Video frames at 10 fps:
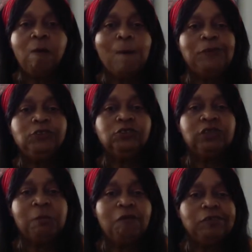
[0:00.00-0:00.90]
You know, some
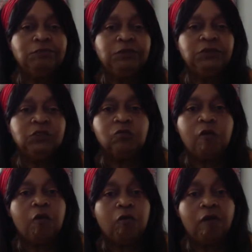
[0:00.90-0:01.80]
of us be with the
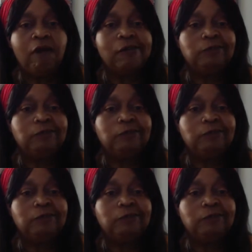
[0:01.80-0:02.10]
wrong crowd.